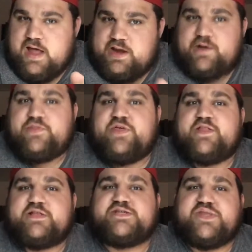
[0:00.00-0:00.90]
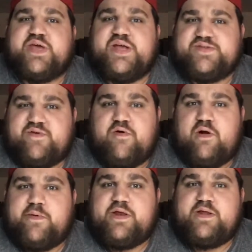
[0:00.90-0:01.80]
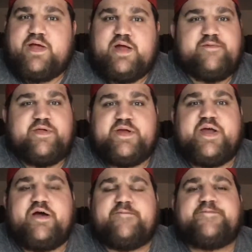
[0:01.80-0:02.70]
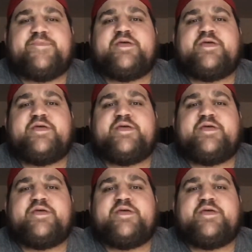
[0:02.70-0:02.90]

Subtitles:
I don't think this is the case for Corbin. I really don't.